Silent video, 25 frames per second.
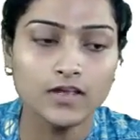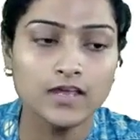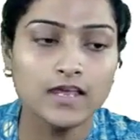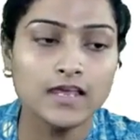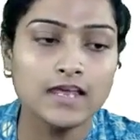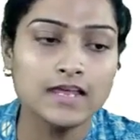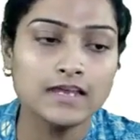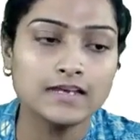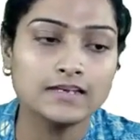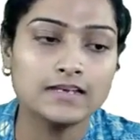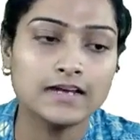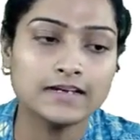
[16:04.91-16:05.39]

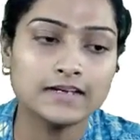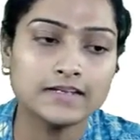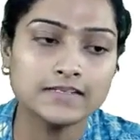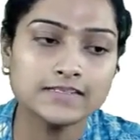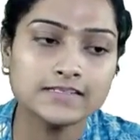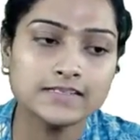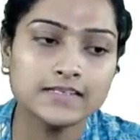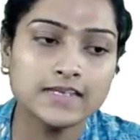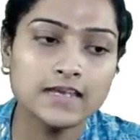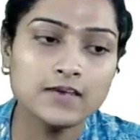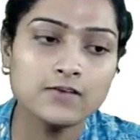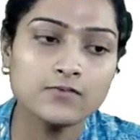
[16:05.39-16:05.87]
Let us
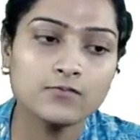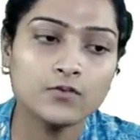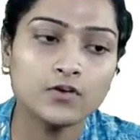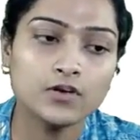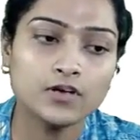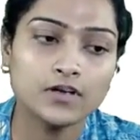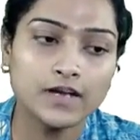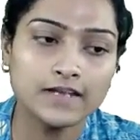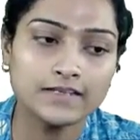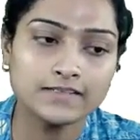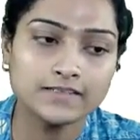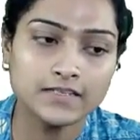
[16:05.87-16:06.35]
see for
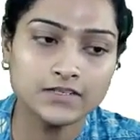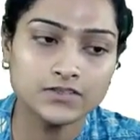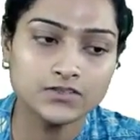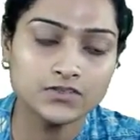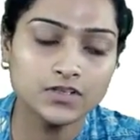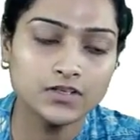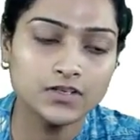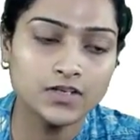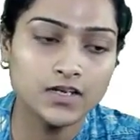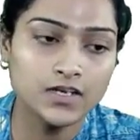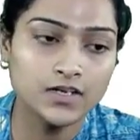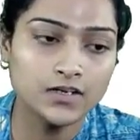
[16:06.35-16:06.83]
transaction
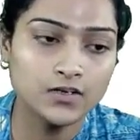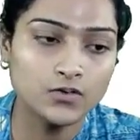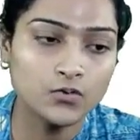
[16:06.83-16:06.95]
T2.